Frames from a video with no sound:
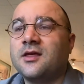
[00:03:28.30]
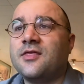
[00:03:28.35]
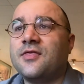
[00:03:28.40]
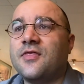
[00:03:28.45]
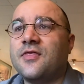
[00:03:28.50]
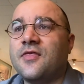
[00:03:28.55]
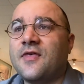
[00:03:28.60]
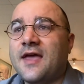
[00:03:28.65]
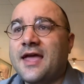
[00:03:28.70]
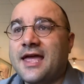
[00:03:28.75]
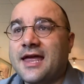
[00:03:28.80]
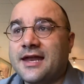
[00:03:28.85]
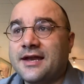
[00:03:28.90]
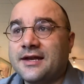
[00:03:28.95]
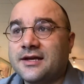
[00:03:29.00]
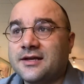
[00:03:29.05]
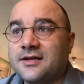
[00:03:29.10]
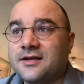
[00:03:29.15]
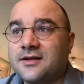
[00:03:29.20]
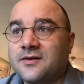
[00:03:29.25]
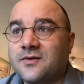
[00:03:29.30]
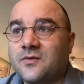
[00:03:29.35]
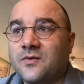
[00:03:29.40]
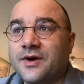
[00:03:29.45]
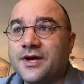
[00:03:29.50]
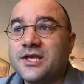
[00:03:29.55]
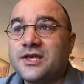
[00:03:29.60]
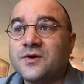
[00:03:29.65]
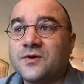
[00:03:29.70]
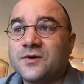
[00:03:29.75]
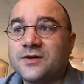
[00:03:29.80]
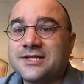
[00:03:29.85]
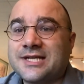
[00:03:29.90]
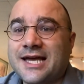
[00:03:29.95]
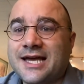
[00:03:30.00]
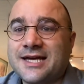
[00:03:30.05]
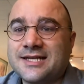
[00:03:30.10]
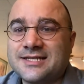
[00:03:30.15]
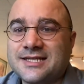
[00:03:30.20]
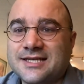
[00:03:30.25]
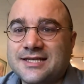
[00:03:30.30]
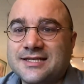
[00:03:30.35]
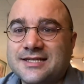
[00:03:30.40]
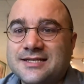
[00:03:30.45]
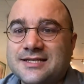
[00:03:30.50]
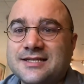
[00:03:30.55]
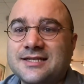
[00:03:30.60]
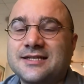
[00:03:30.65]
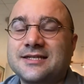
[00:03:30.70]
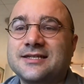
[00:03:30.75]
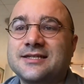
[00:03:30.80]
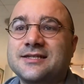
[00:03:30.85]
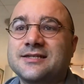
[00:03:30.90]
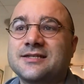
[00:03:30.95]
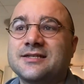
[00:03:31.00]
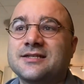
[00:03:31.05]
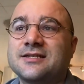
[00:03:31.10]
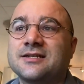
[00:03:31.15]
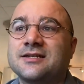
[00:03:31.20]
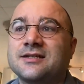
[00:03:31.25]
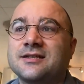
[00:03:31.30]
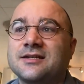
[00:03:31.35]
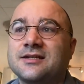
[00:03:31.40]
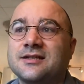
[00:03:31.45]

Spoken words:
then what your task is